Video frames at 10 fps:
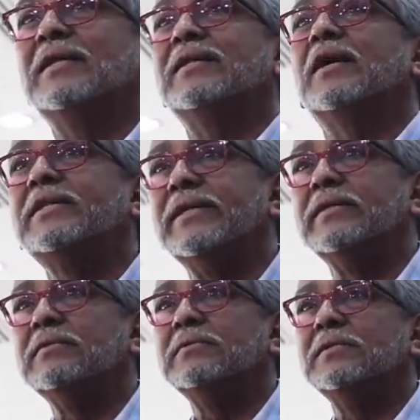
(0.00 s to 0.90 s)
the
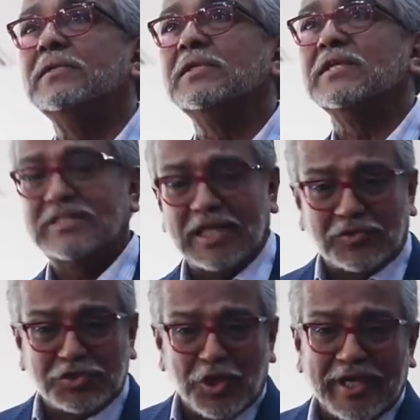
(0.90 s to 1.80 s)
curtain instead
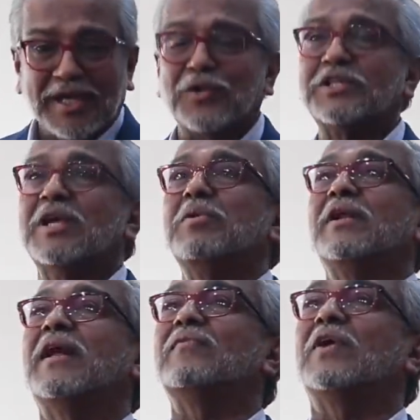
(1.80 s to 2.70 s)
of joining our table
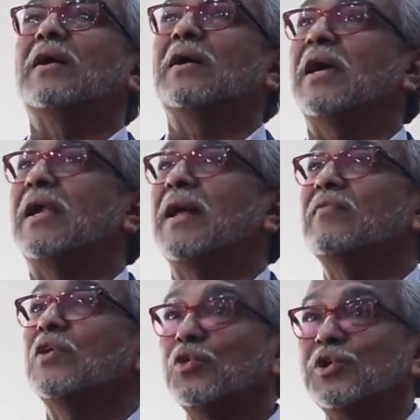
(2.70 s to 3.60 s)
and have a, uh, and
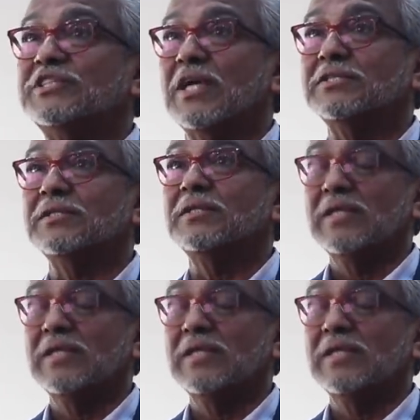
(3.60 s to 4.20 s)
have a good discussion.